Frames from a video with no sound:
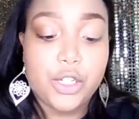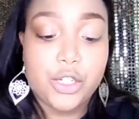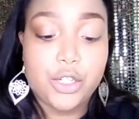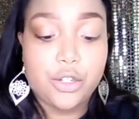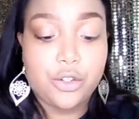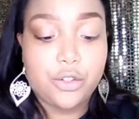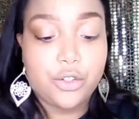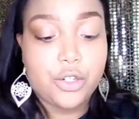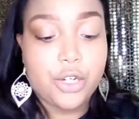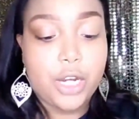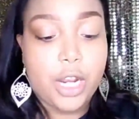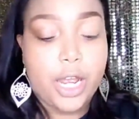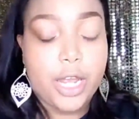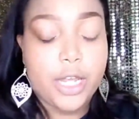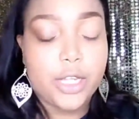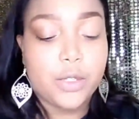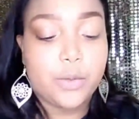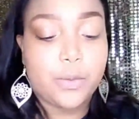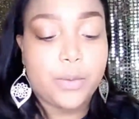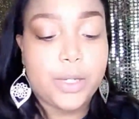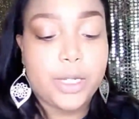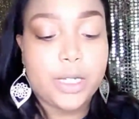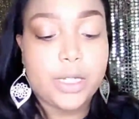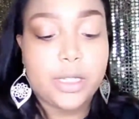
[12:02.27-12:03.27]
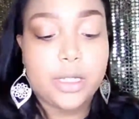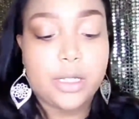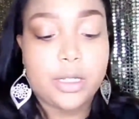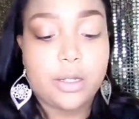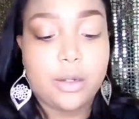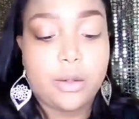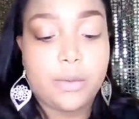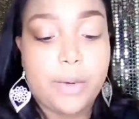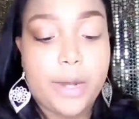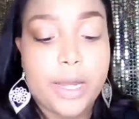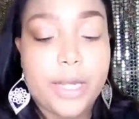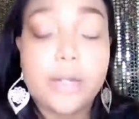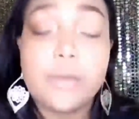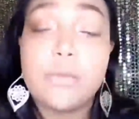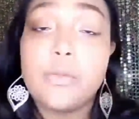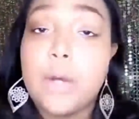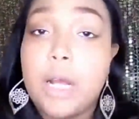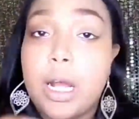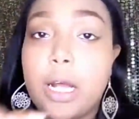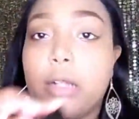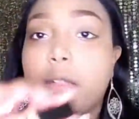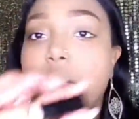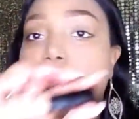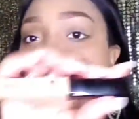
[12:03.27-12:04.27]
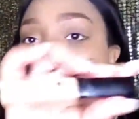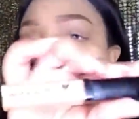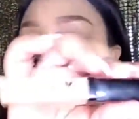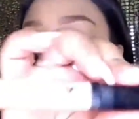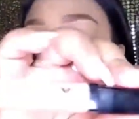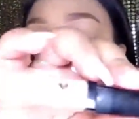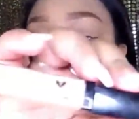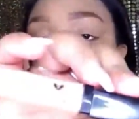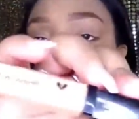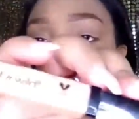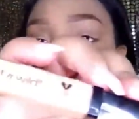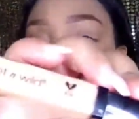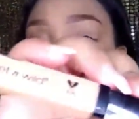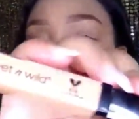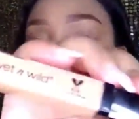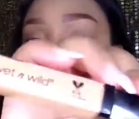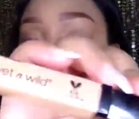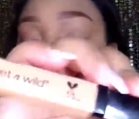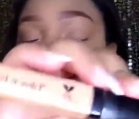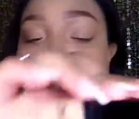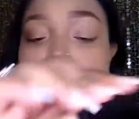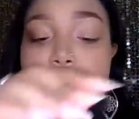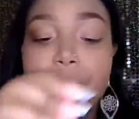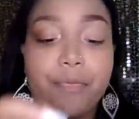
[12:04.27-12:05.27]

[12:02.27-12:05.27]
I told you guys was the Wet n Wild concealer.